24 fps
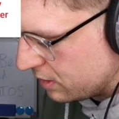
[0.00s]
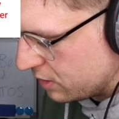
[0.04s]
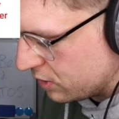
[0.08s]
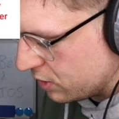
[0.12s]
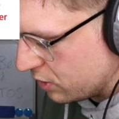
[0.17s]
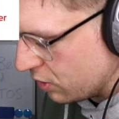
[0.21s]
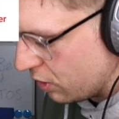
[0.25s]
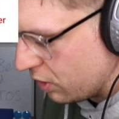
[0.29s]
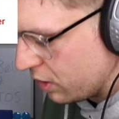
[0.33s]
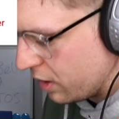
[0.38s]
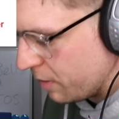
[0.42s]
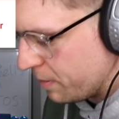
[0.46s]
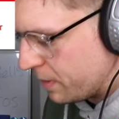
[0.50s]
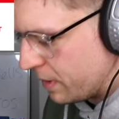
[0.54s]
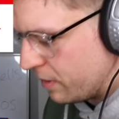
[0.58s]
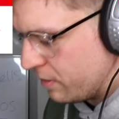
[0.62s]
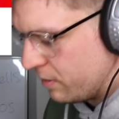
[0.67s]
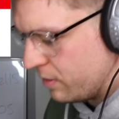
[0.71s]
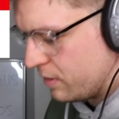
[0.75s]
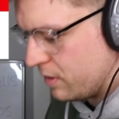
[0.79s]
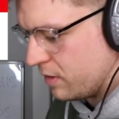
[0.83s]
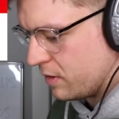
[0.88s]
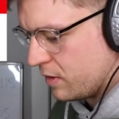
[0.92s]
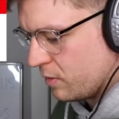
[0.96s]
Talk about
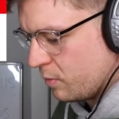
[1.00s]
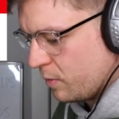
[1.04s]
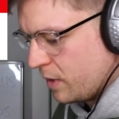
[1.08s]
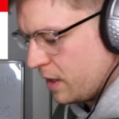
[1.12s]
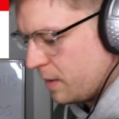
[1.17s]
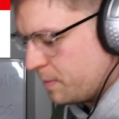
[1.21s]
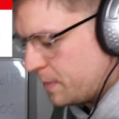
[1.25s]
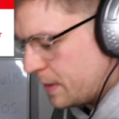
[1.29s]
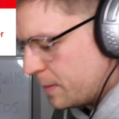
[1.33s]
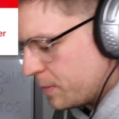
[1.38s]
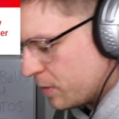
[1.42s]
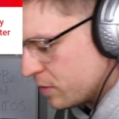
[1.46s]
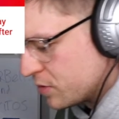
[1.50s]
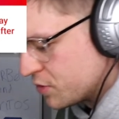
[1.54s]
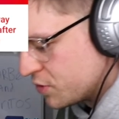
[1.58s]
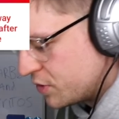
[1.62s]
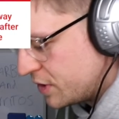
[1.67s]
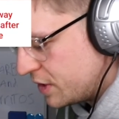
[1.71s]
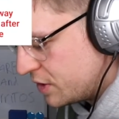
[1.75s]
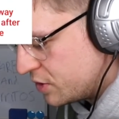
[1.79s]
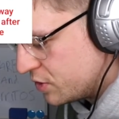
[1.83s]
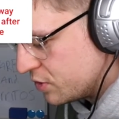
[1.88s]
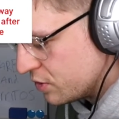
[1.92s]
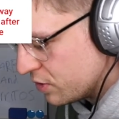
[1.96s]
the way people
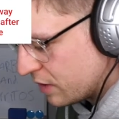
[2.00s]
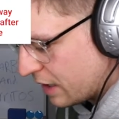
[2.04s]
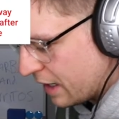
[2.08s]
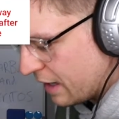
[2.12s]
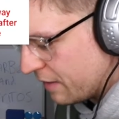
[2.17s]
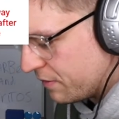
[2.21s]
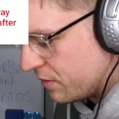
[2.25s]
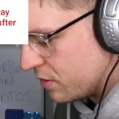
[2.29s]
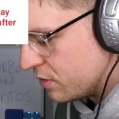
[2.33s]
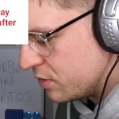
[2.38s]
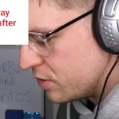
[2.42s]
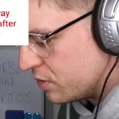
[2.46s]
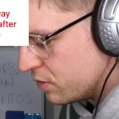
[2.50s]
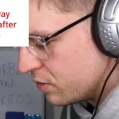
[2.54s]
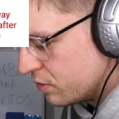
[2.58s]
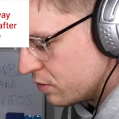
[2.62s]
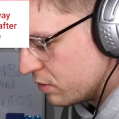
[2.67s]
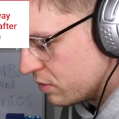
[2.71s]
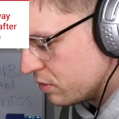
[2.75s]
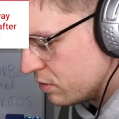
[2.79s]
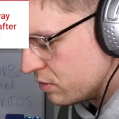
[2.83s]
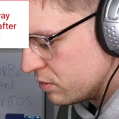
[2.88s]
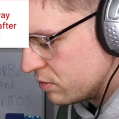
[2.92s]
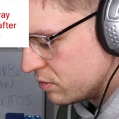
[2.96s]
treated you after you
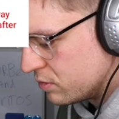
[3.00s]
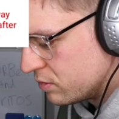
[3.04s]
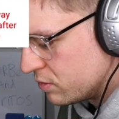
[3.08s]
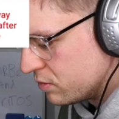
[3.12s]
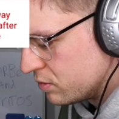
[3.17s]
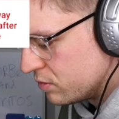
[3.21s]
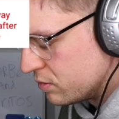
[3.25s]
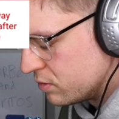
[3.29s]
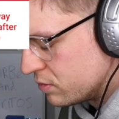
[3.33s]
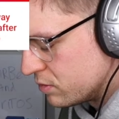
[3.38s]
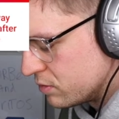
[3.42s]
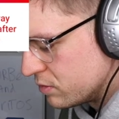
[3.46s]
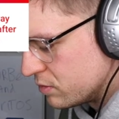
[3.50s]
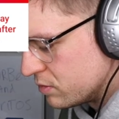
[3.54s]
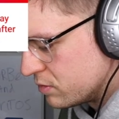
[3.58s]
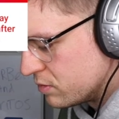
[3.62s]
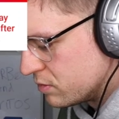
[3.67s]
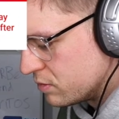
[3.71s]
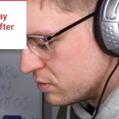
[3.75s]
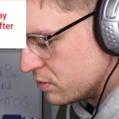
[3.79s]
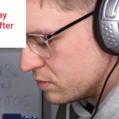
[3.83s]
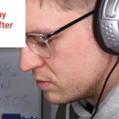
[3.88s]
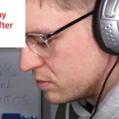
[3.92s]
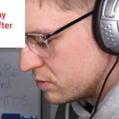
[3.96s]

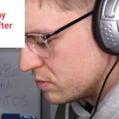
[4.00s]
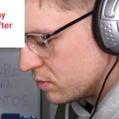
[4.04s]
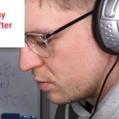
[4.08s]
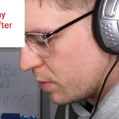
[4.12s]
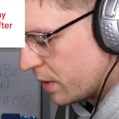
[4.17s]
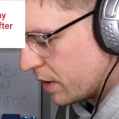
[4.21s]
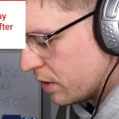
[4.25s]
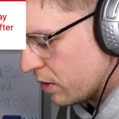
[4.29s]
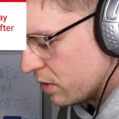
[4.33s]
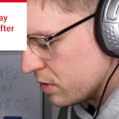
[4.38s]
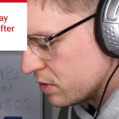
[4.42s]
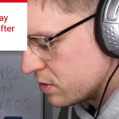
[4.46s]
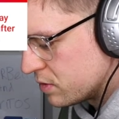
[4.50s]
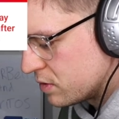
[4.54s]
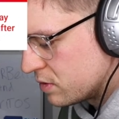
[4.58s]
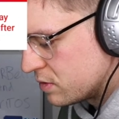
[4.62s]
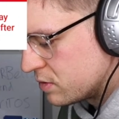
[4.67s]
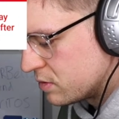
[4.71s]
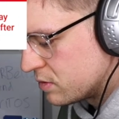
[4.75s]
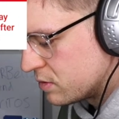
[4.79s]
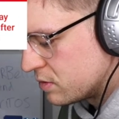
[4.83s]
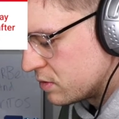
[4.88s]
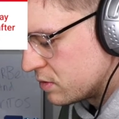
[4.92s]
weight loss.